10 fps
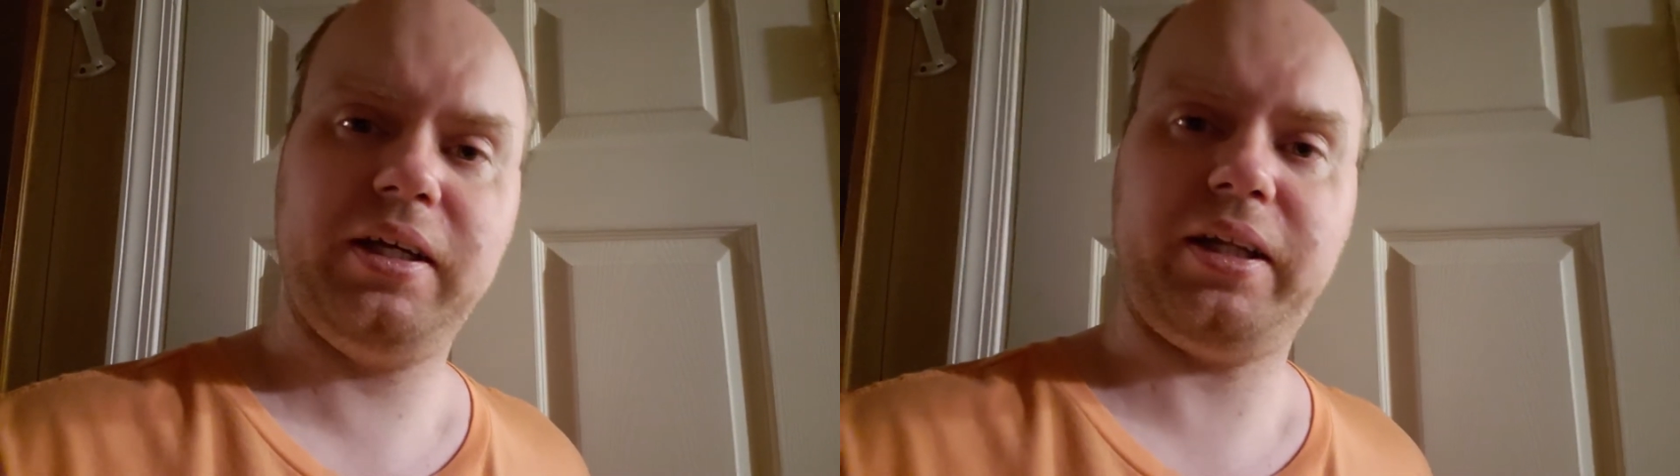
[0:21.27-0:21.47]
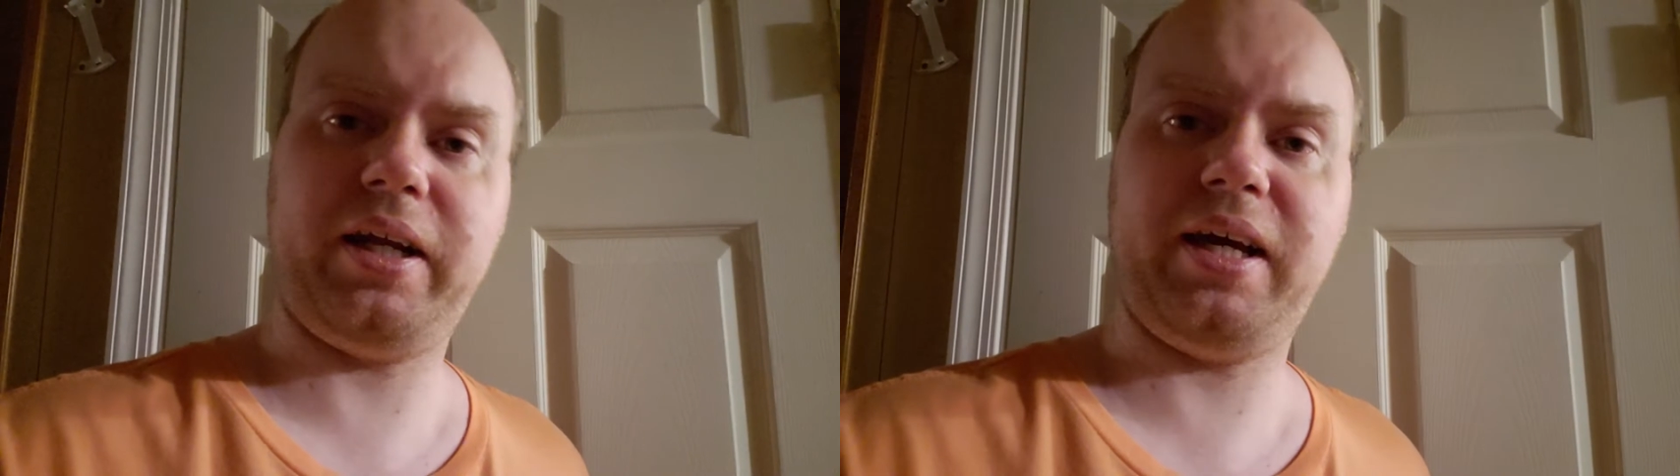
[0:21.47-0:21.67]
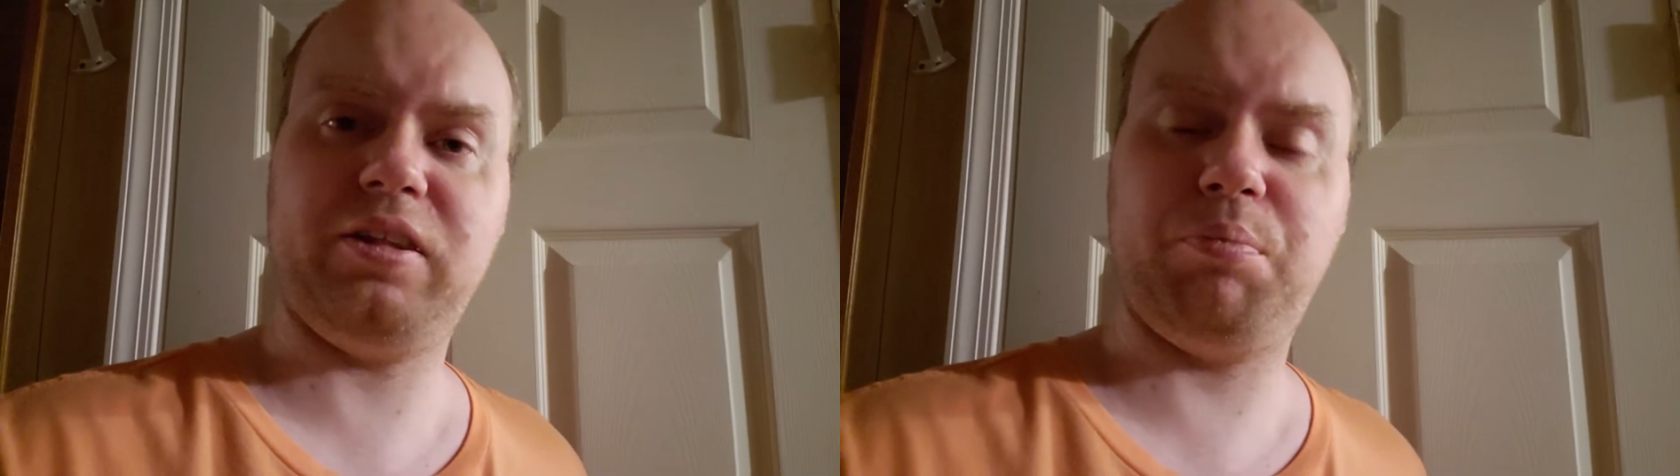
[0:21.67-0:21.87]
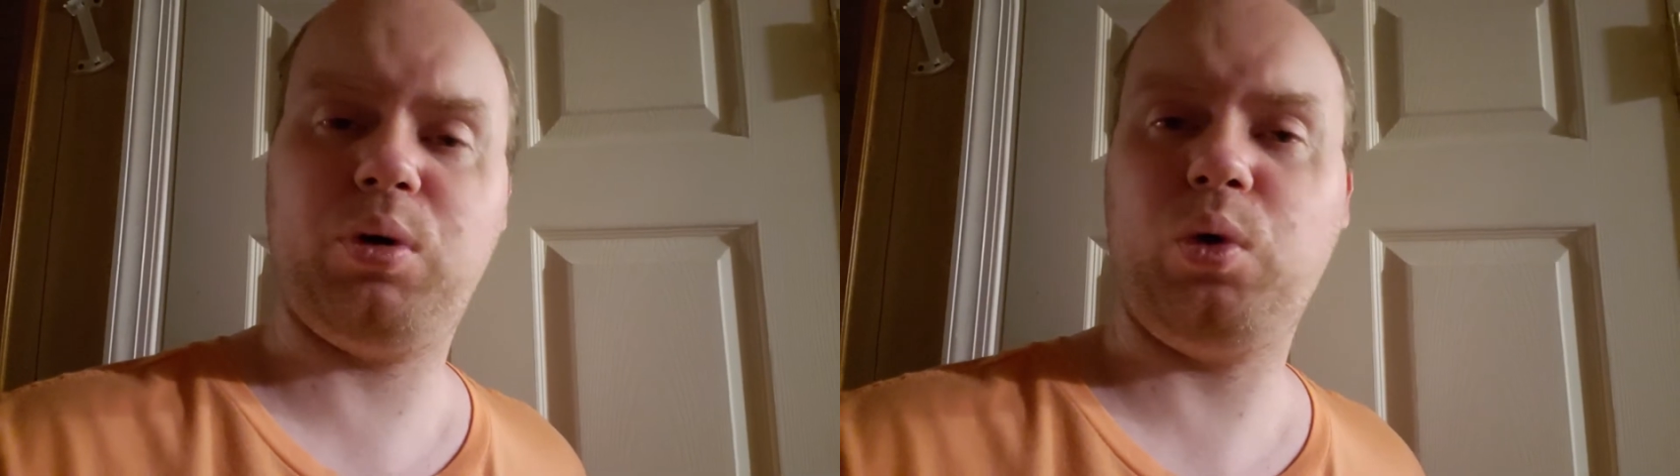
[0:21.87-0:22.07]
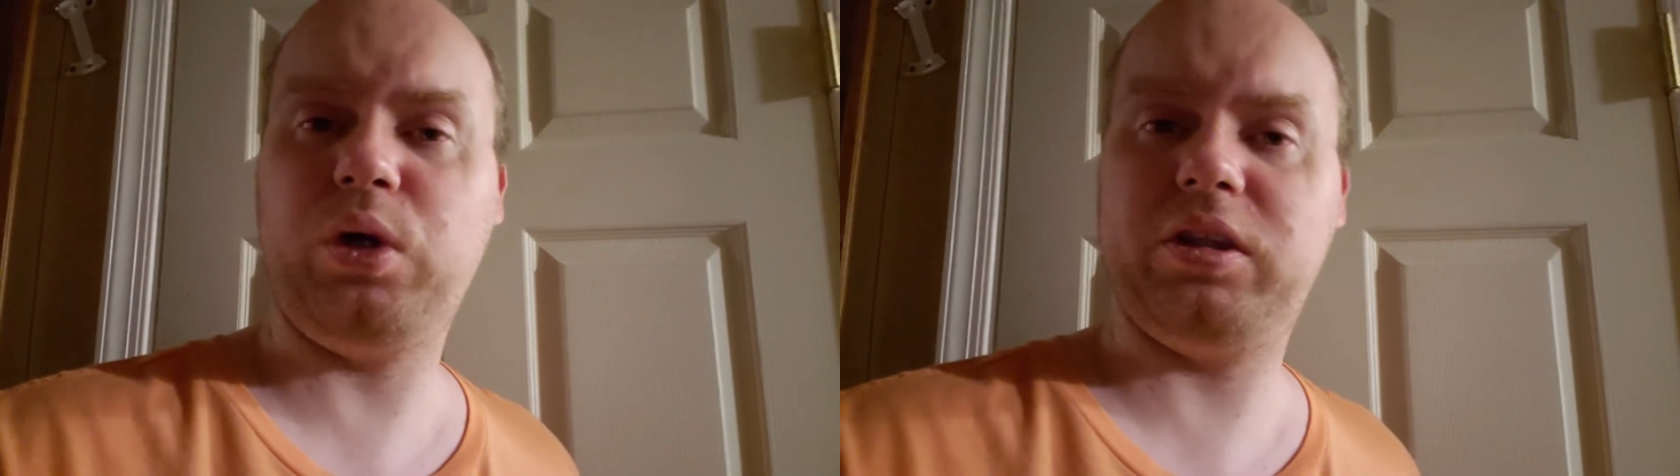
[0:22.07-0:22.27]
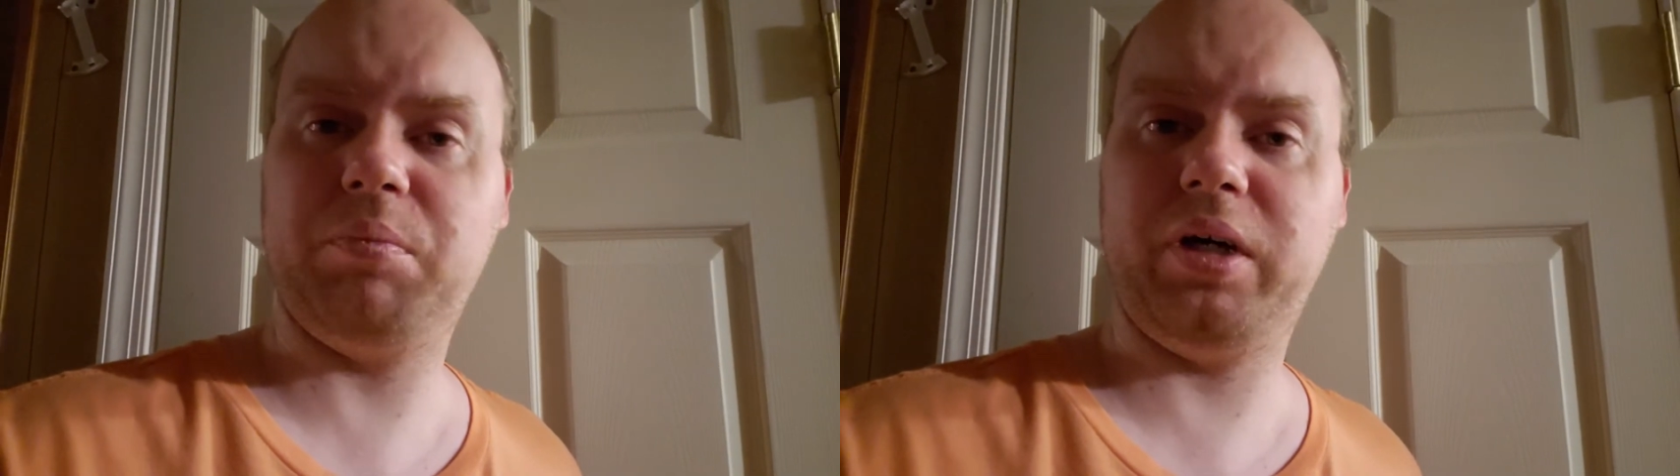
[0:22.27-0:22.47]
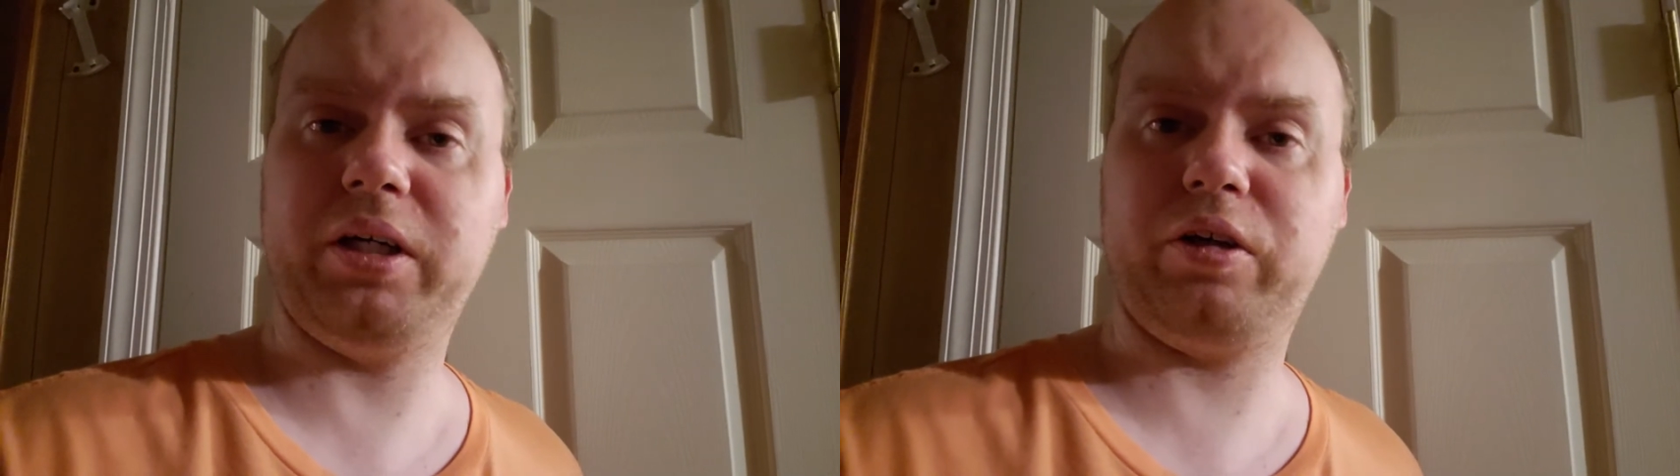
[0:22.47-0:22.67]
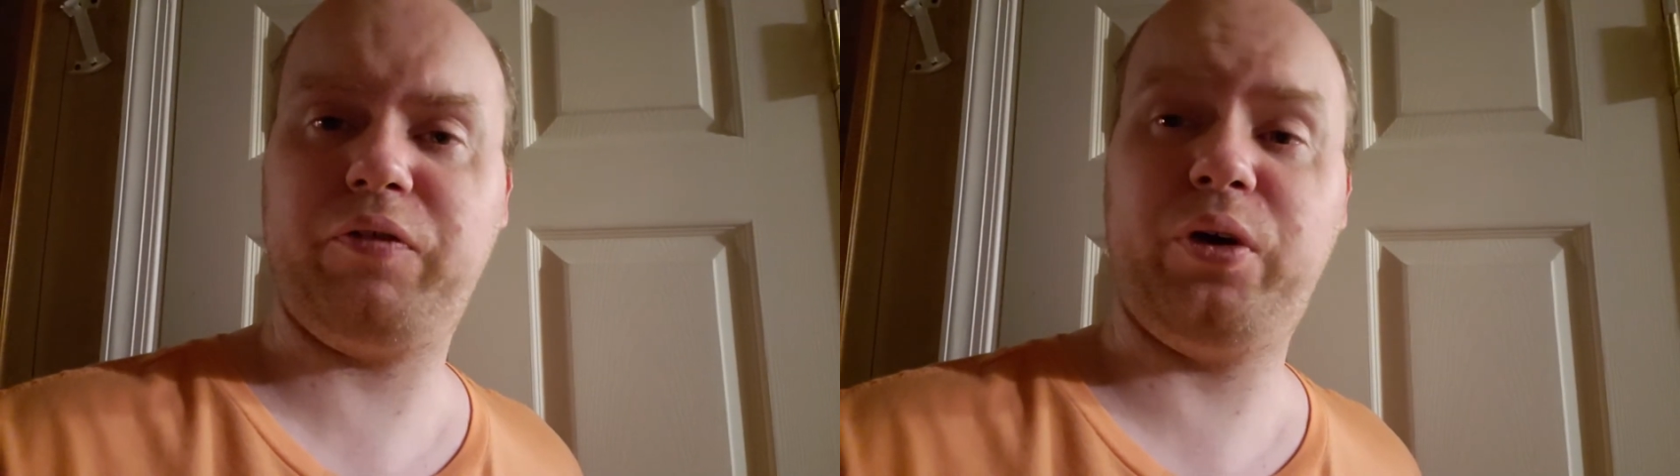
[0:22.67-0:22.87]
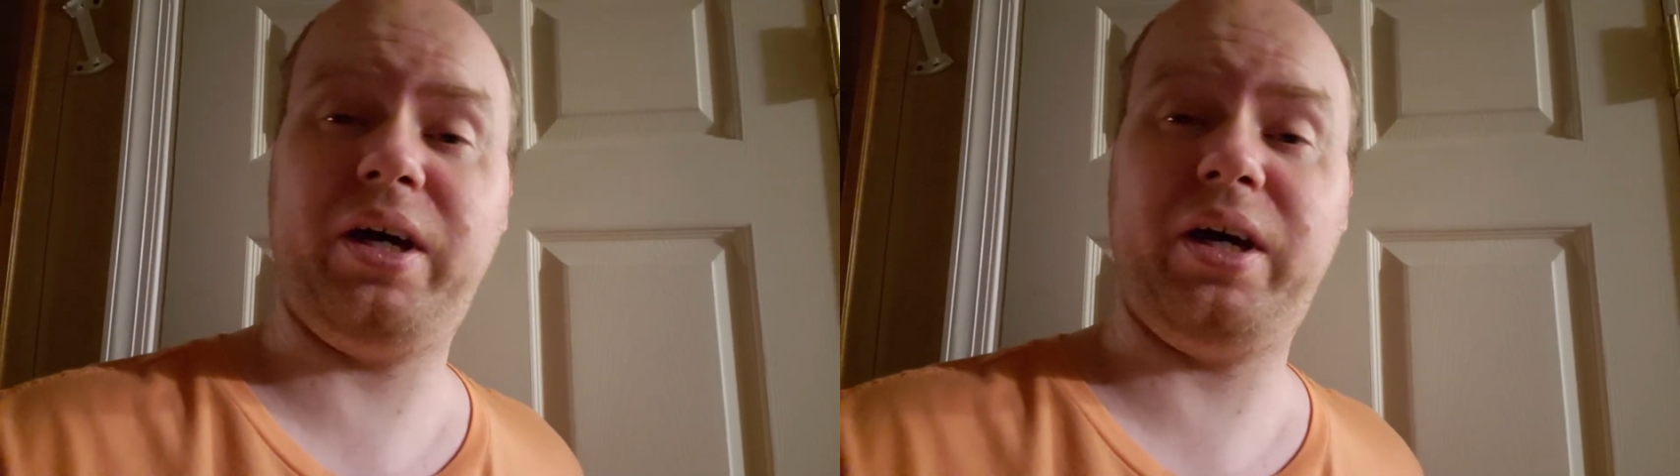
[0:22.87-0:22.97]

that I have to point the microphone.